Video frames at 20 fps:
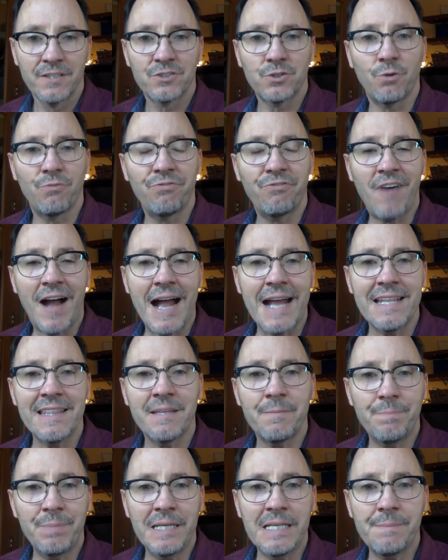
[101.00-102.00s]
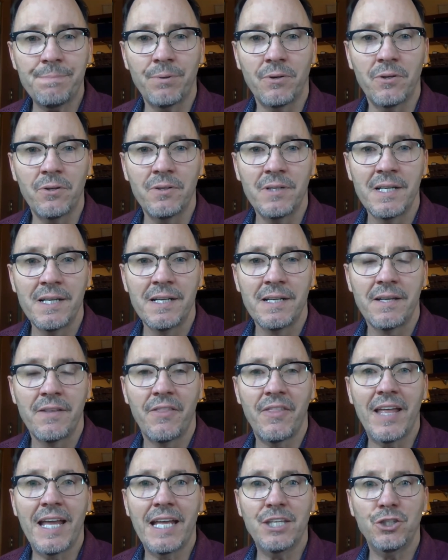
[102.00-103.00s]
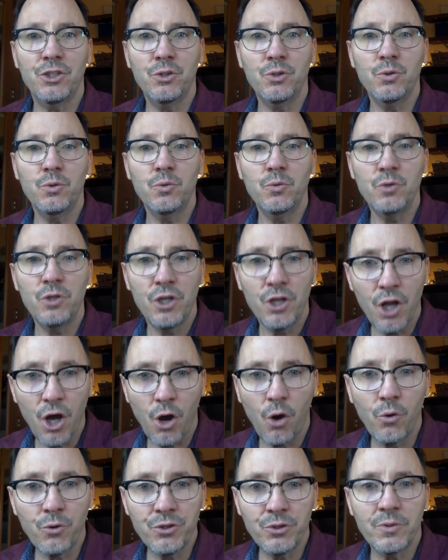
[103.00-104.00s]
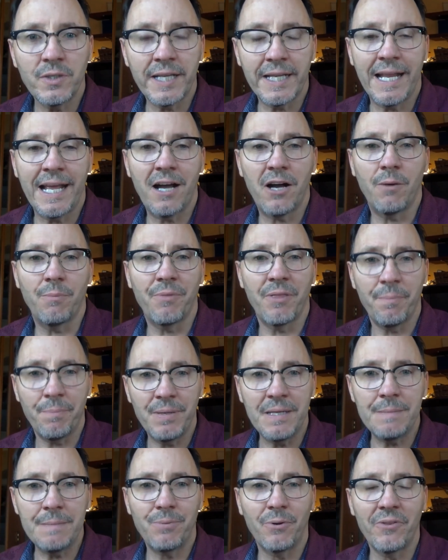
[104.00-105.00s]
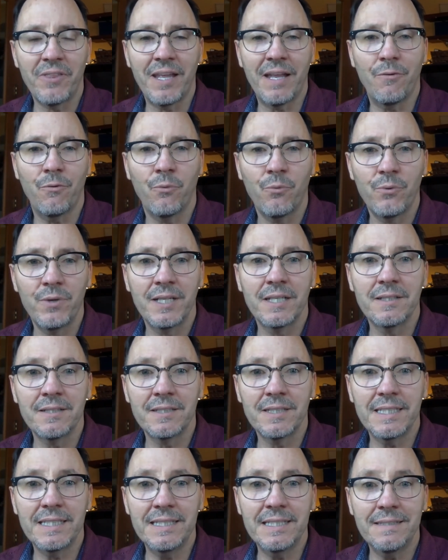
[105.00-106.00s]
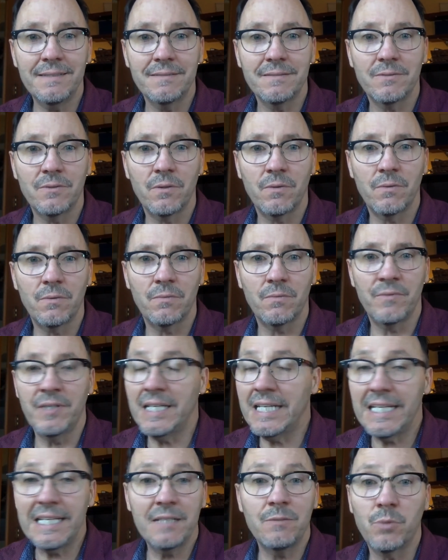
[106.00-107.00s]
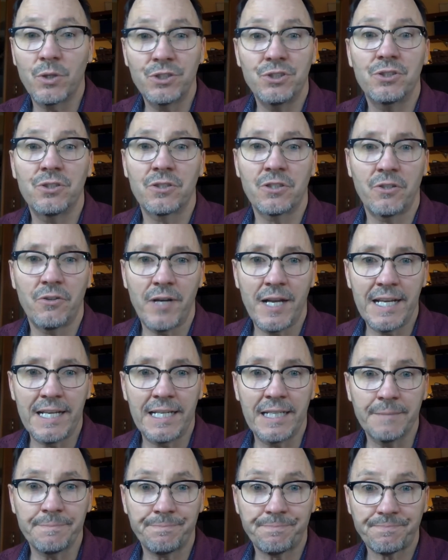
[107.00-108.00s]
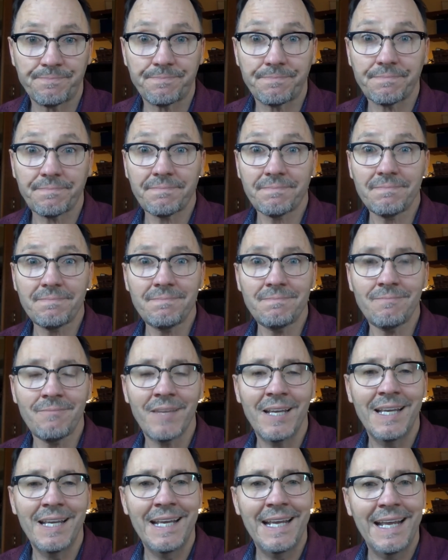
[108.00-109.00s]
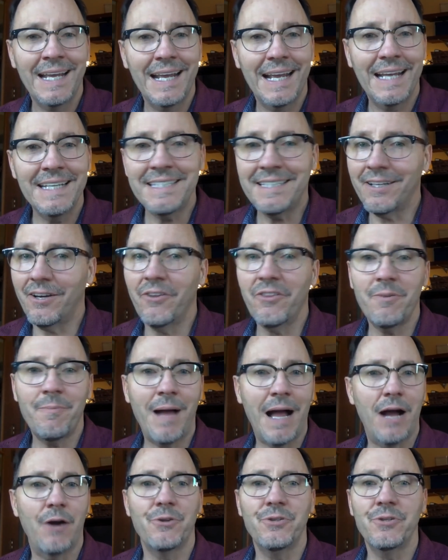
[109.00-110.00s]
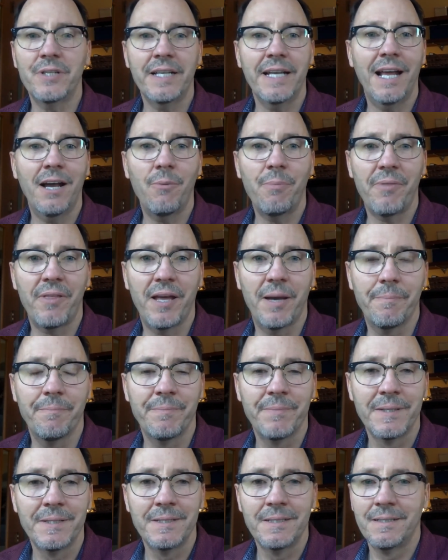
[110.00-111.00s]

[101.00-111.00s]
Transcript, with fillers: So find the people that you know you can help, the people that really need what you're creating, and tell them how you can help them.